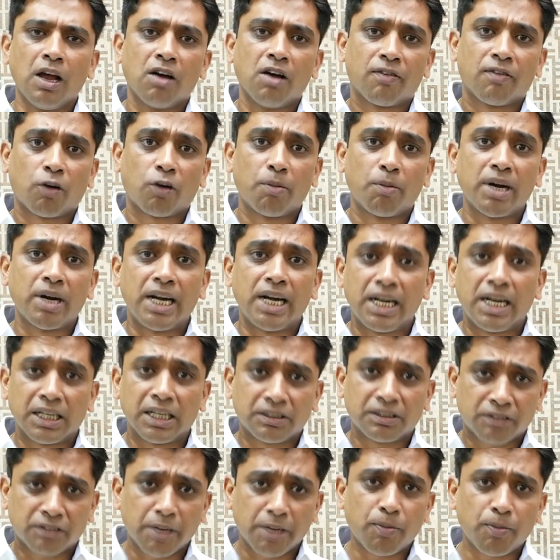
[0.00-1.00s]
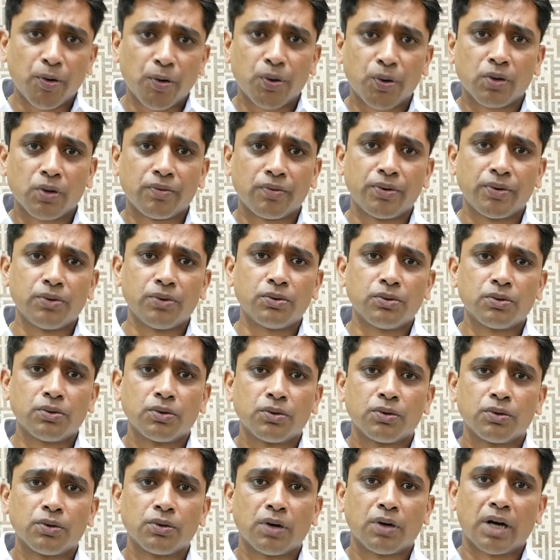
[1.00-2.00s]
From an industry point of
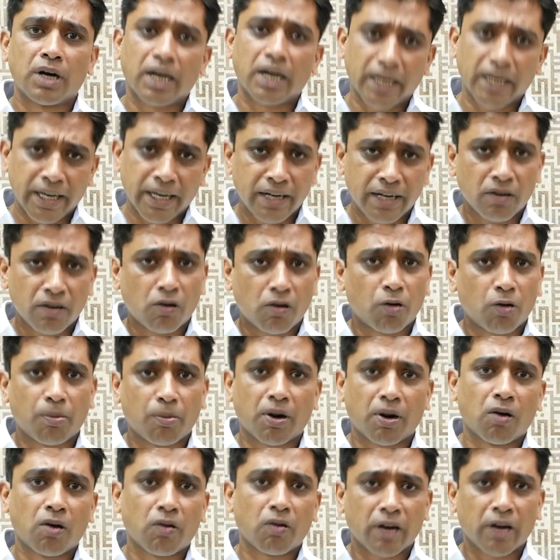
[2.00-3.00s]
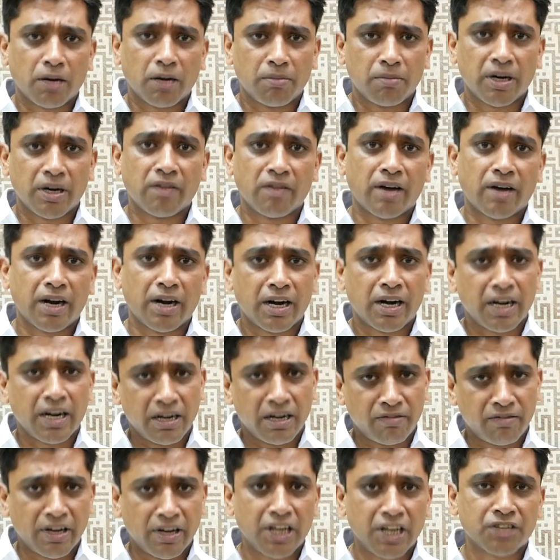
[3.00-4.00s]
view, again corporate law can be divided
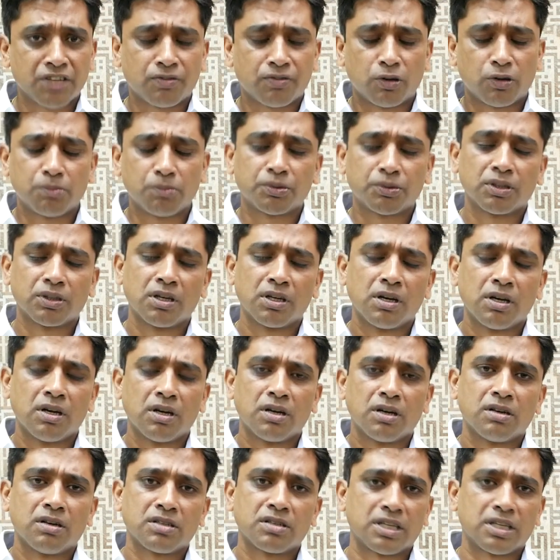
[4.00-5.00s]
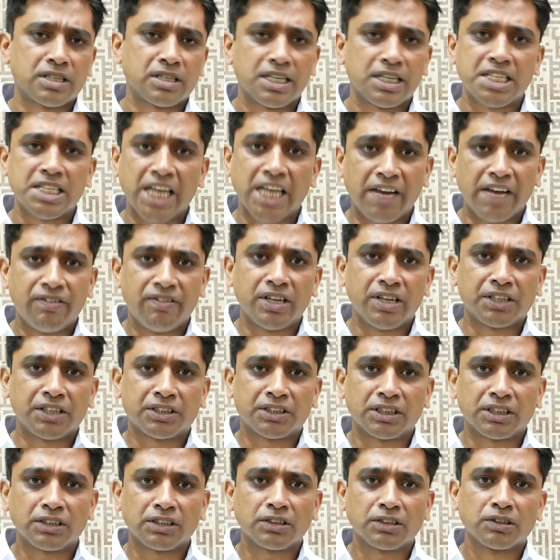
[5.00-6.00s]
in various forms such as
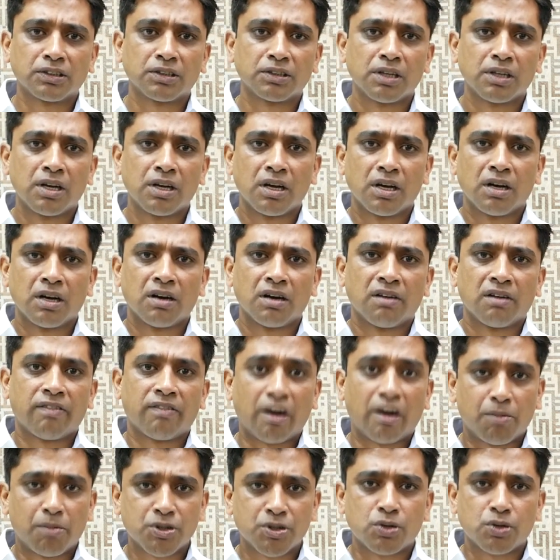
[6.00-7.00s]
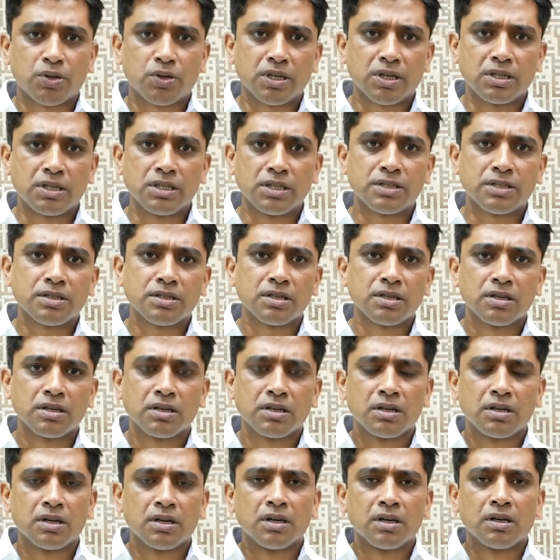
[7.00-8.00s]
aviation, pharmaceuticals,
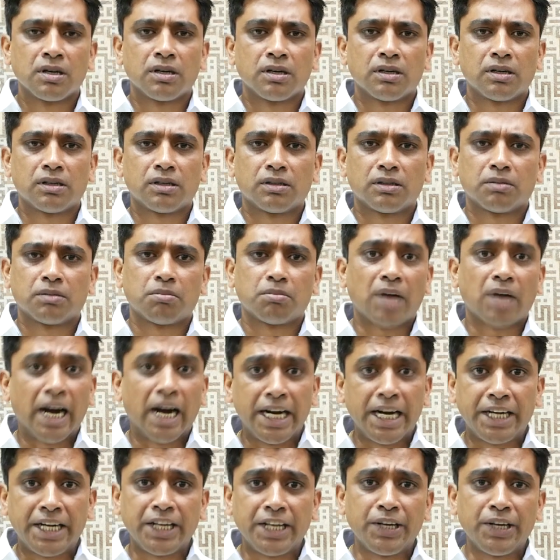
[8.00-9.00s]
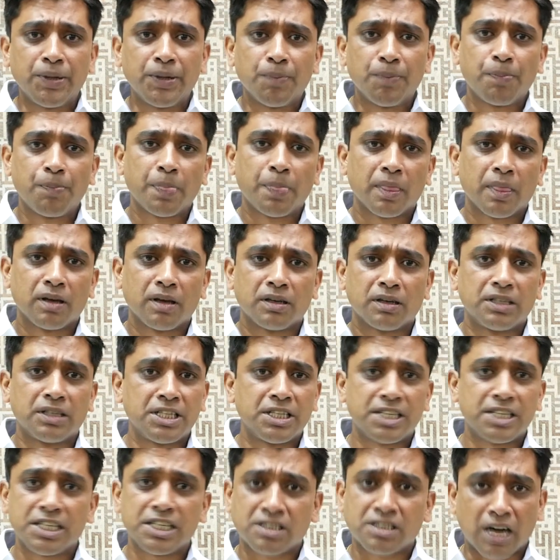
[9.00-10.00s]
IT.
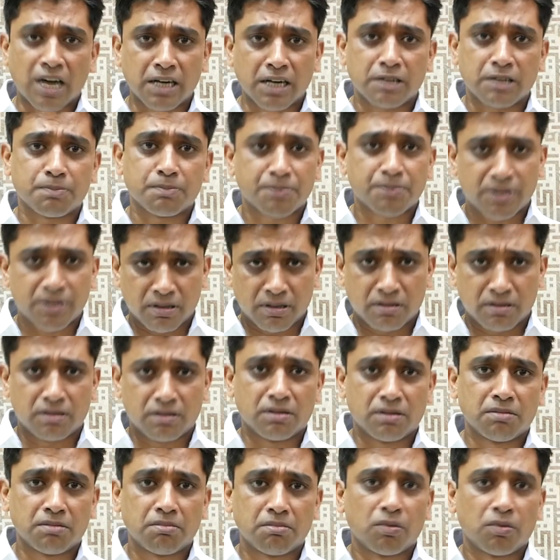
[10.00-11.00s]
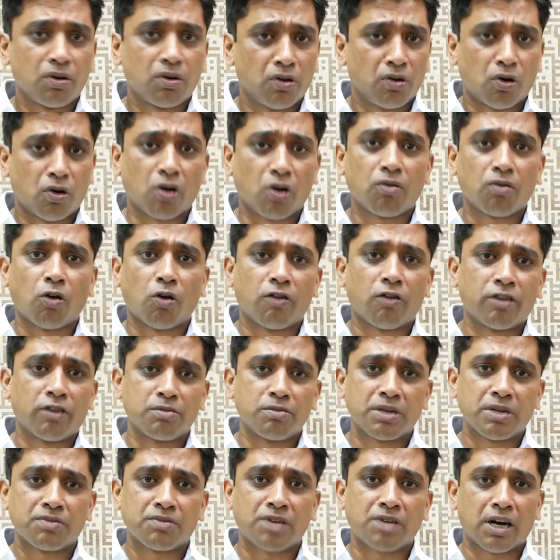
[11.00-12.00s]
These days startups, a lot of law
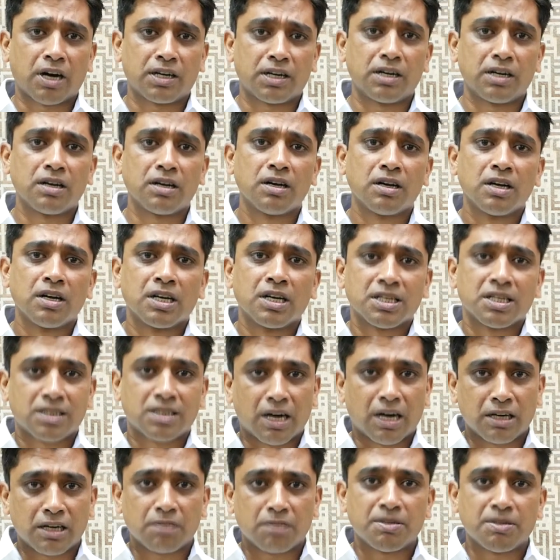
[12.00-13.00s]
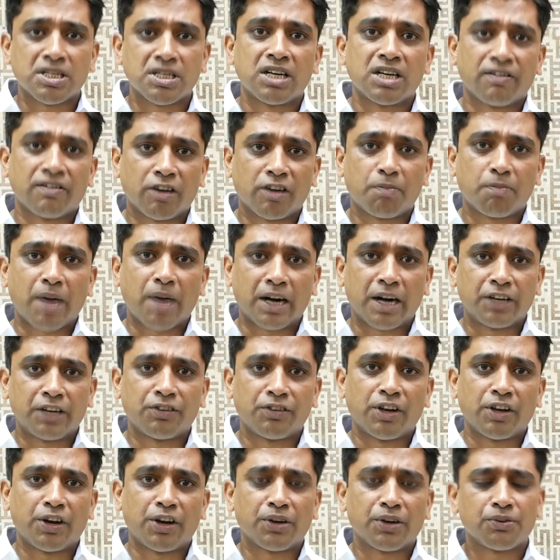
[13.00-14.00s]
firms have started startup as a different practice
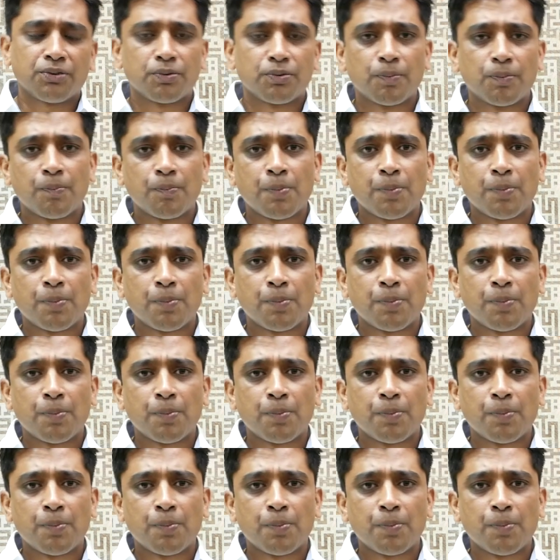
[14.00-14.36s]
areas.